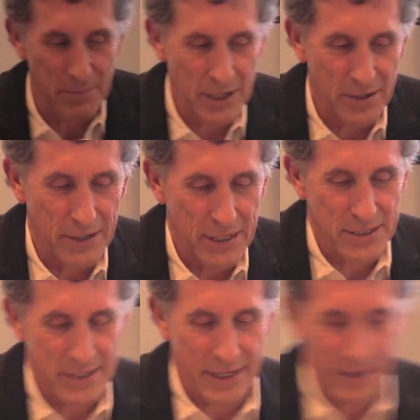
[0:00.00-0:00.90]

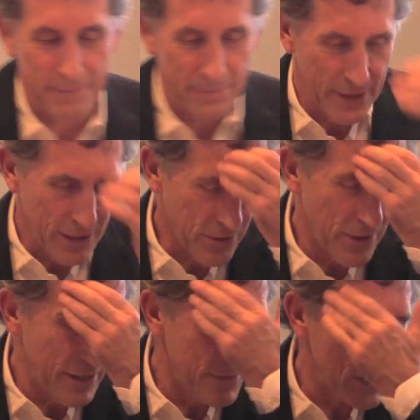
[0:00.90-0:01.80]
because
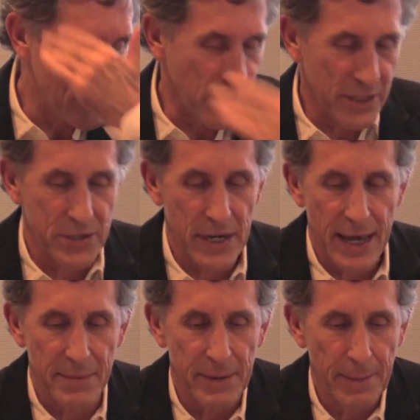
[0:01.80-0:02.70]
Creative Destruction
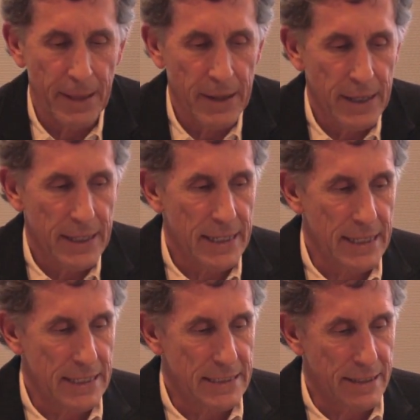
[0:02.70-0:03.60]
Lab
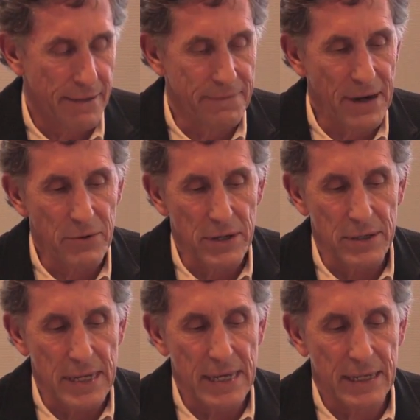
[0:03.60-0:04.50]
is a very
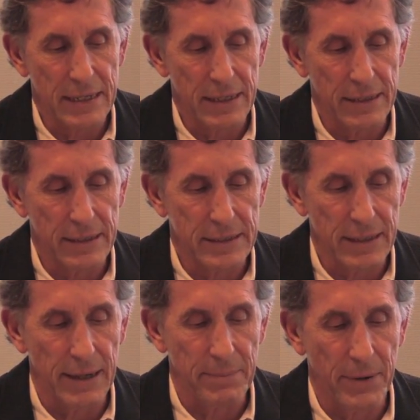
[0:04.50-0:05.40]
unique
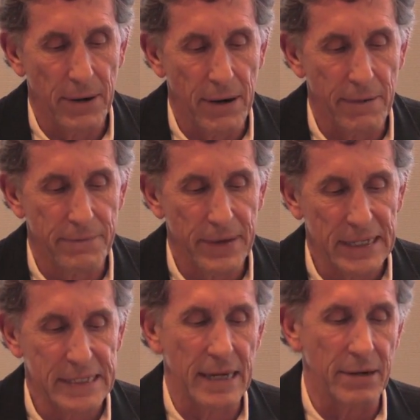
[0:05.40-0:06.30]
type of
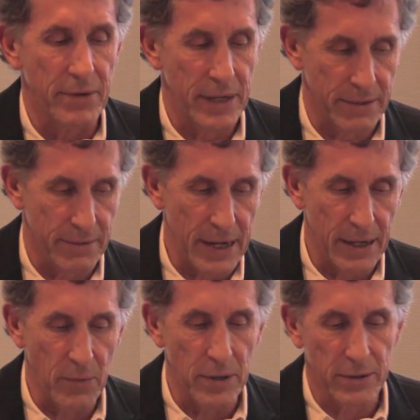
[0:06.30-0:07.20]
accelerator, and
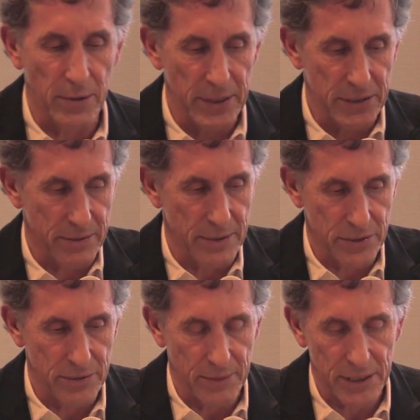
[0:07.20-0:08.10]
I won't go into it
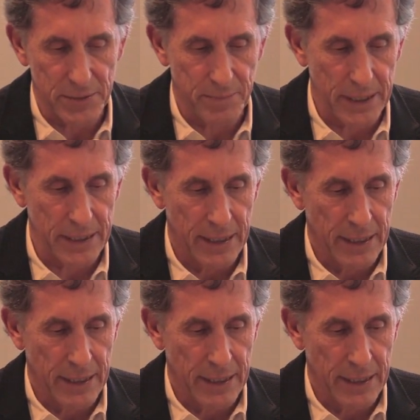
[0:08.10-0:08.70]
too much, but